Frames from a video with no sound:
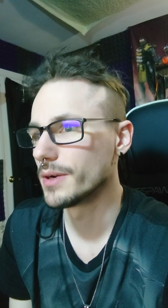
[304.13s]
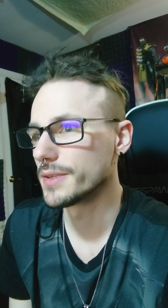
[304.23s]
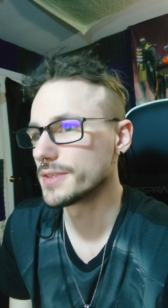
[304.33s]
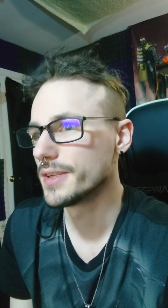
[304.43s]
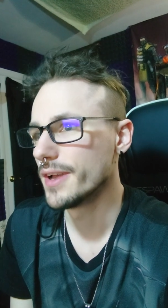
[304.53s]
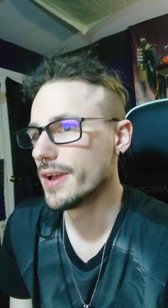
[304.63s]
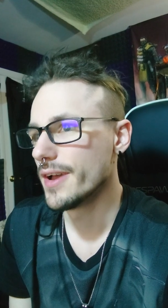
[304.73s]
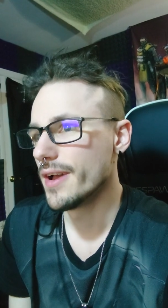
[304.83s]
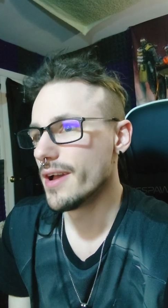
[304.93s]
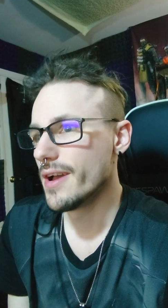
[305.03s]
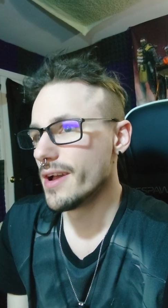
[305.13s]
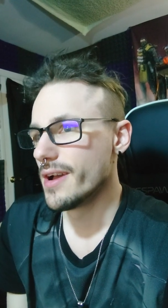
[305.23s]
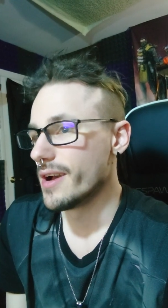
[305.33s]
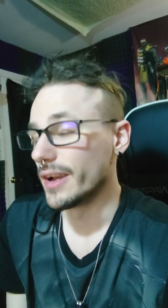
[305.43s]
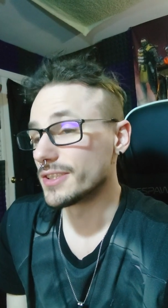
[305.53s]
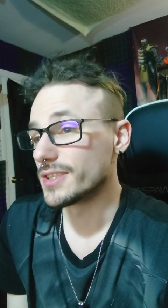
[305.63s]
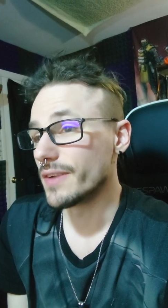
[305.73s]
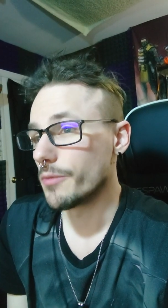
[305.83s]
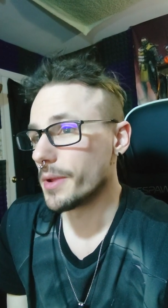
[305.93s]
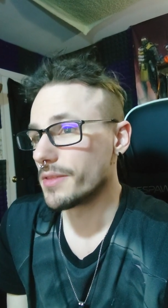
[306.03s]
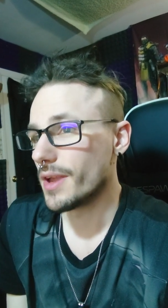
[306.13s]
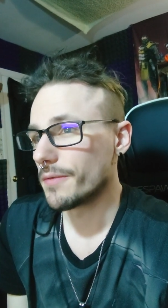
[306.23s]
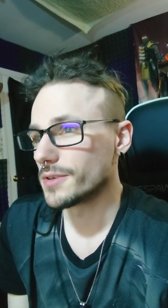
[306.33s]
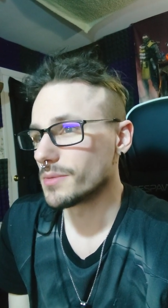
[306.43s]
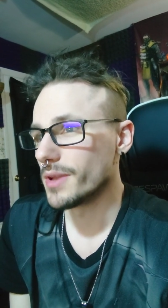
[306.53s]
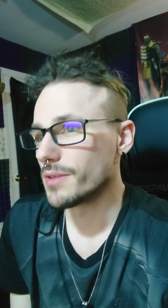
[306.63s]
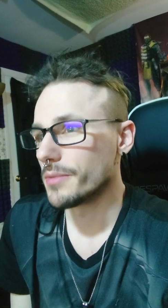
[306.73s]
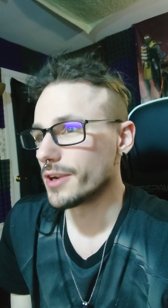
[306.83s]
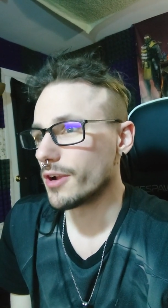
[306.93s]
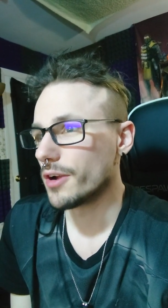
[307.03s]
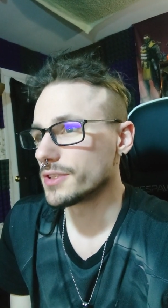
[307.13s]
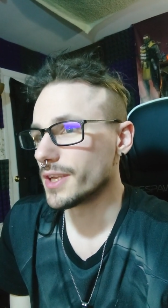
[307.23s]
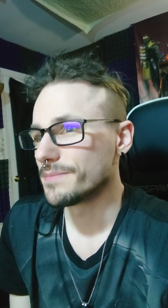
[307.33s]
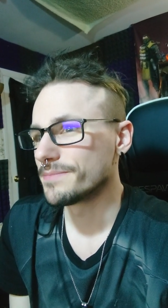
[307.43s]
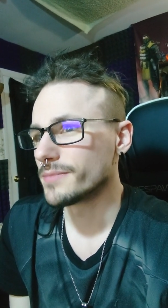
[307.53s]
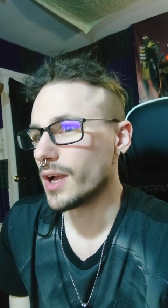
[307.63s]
but I just never make the effort to make them into content.